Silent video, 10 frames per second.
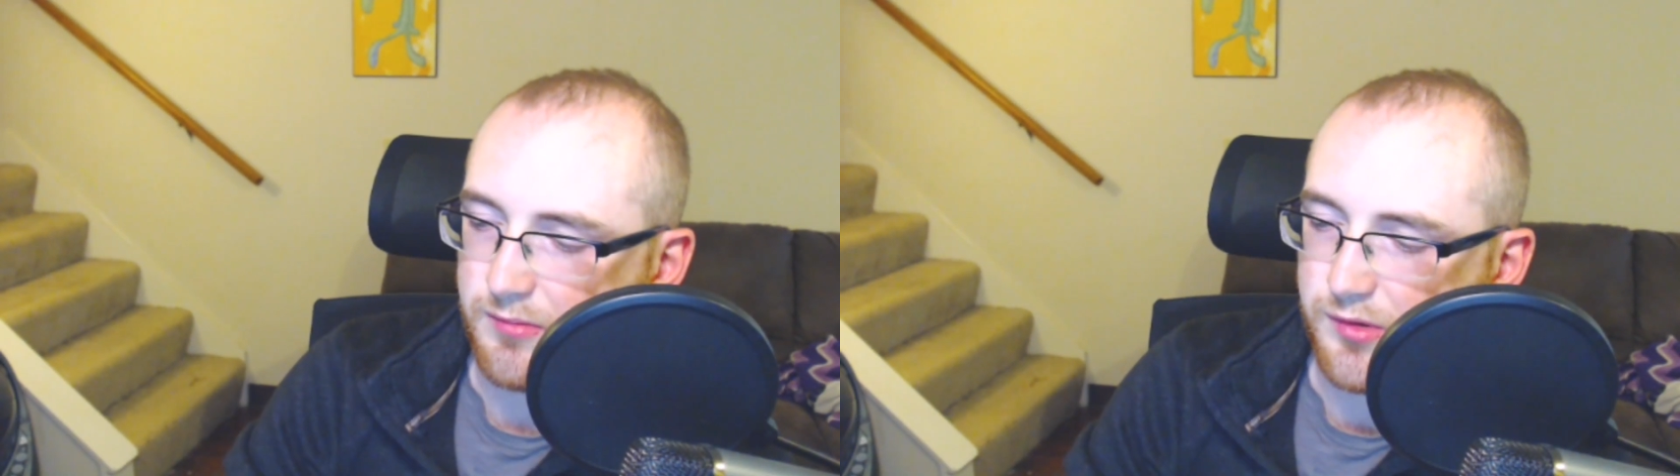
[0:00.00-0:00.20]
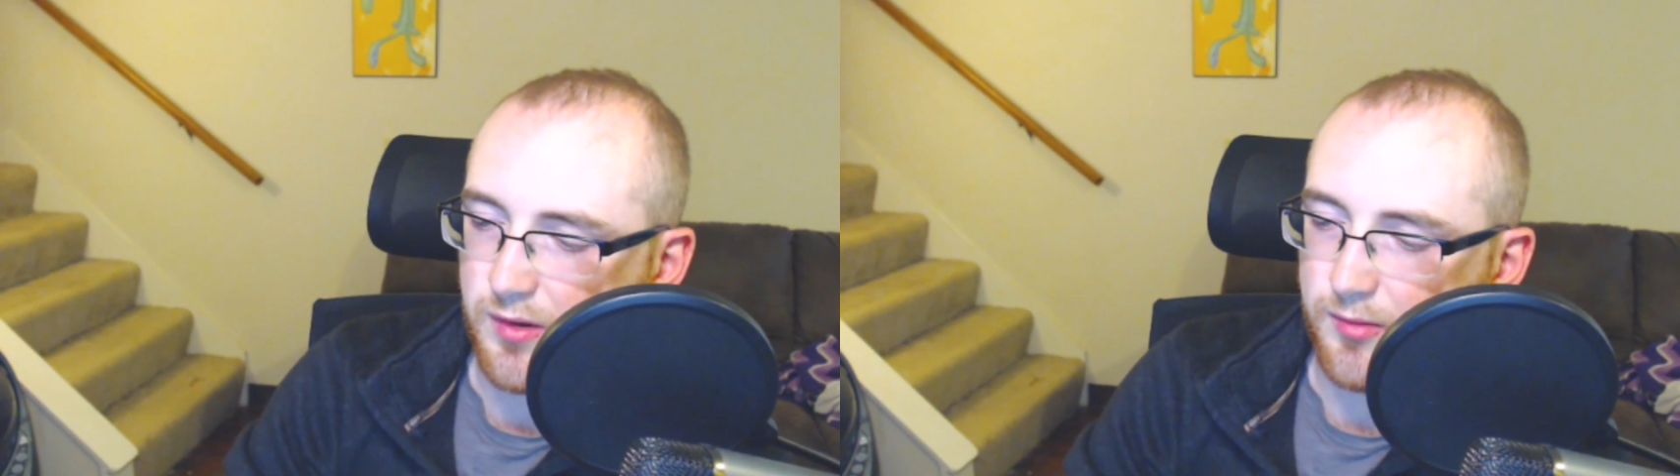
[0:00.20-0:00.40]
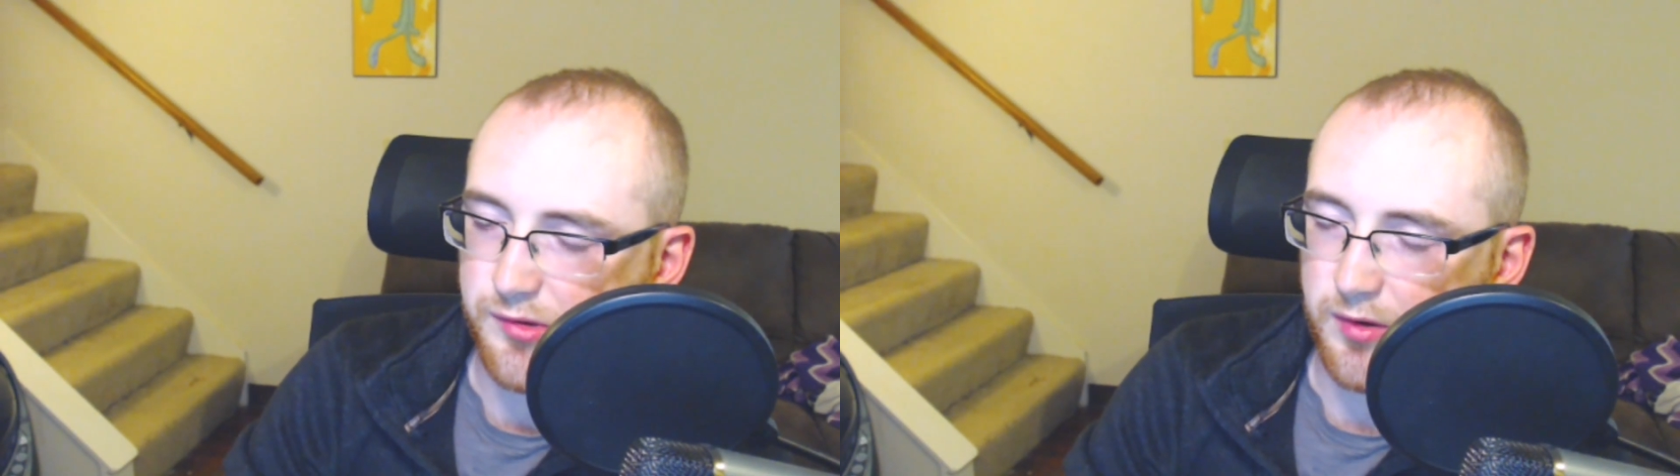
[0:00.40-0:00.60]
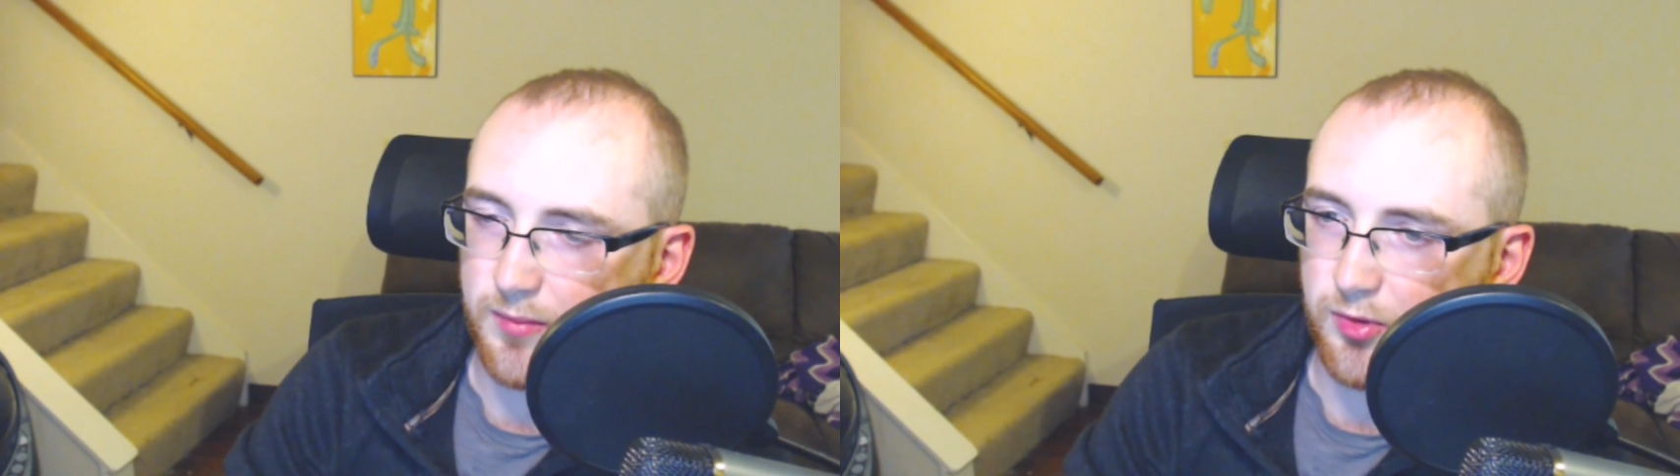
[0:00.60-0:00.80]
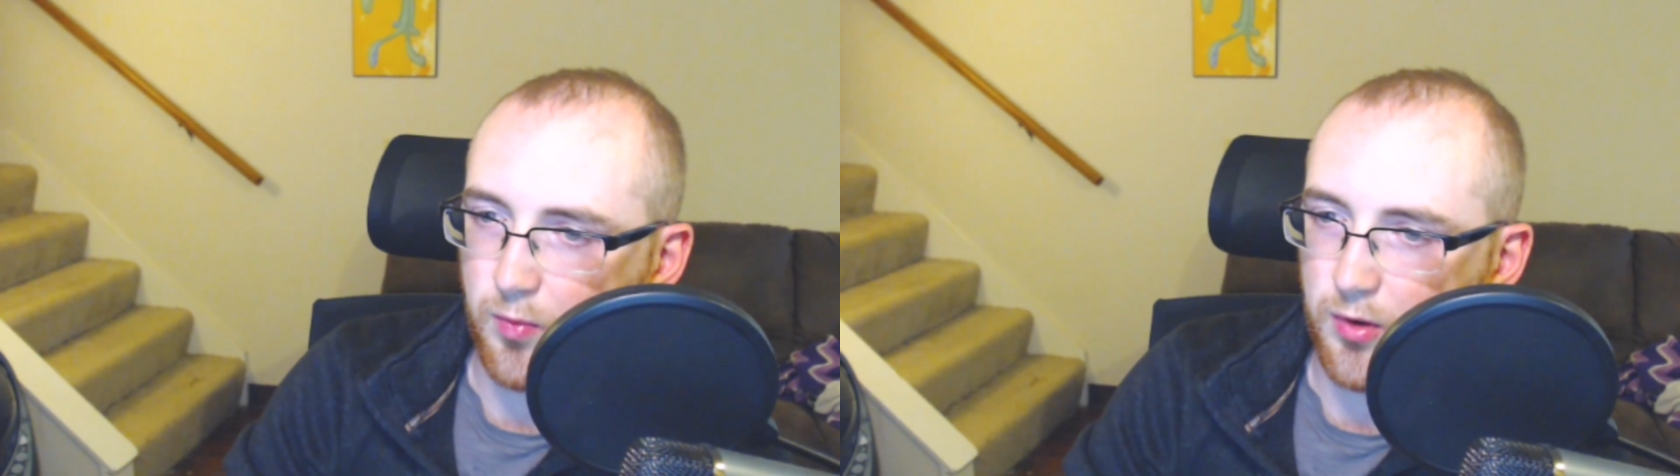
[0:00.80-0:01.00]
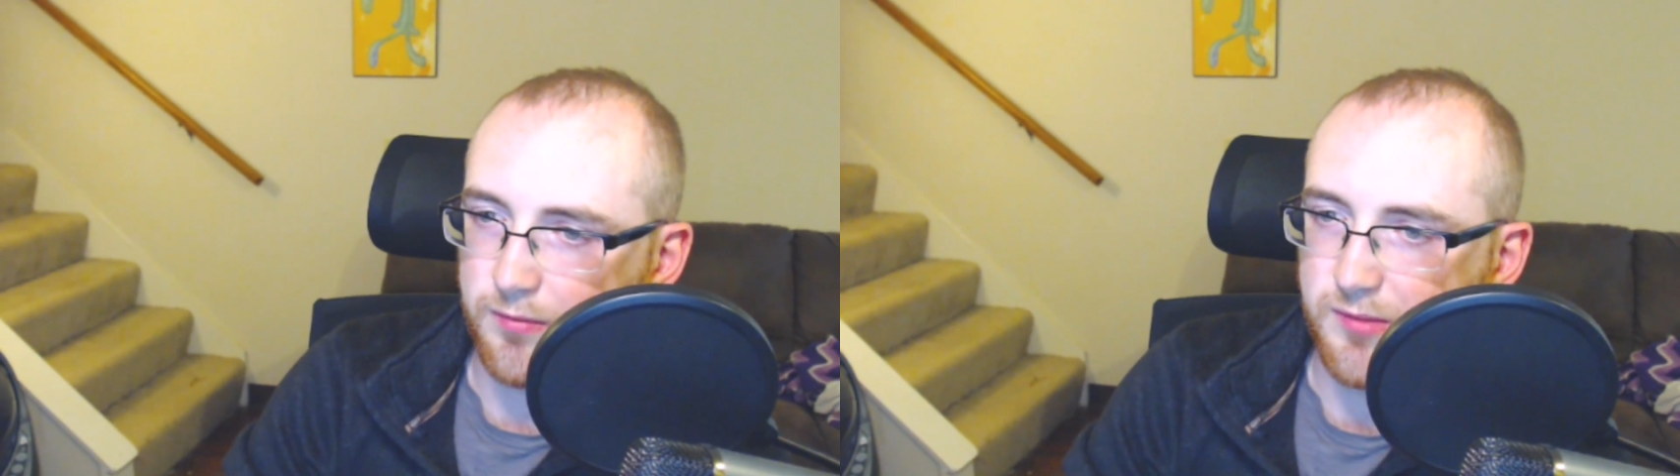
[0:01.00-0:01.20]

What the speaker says: Some streamers are able to work